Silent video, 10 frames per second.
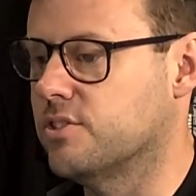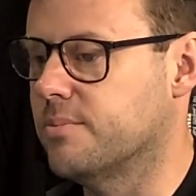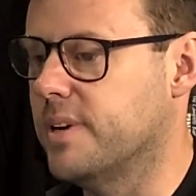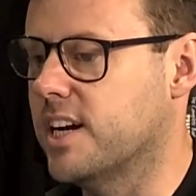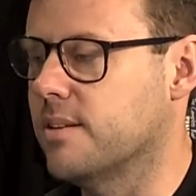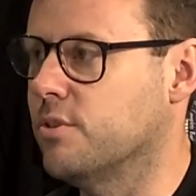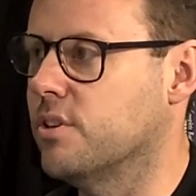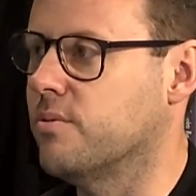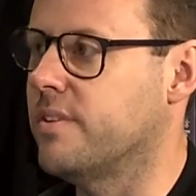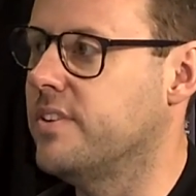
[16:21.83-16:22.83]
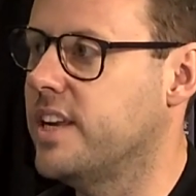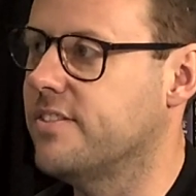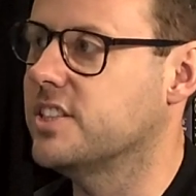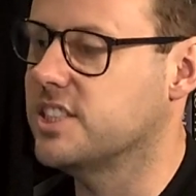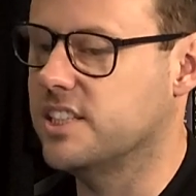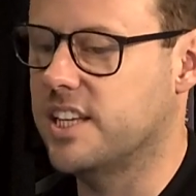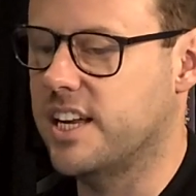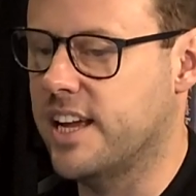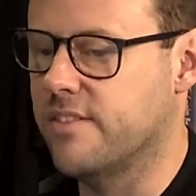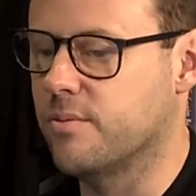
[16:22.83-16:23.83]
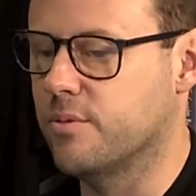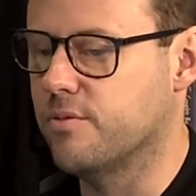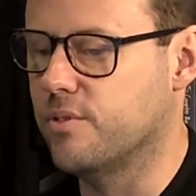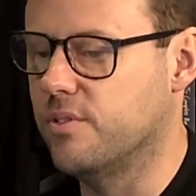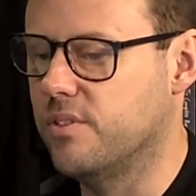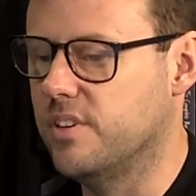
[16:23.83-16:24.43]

It's remarkable that we've never seen that ever before.